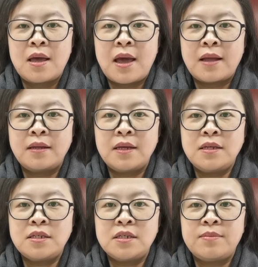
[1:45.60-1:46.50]
and
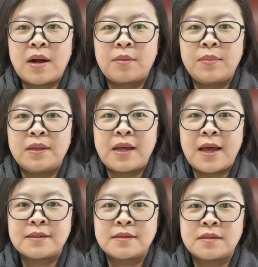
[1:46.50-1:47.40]
each department
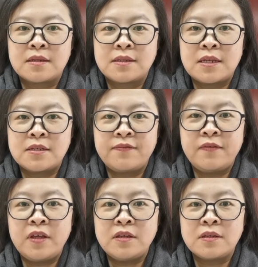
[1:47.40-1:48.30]
has
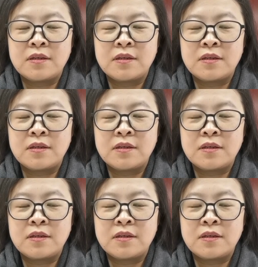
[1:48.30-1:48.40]
successively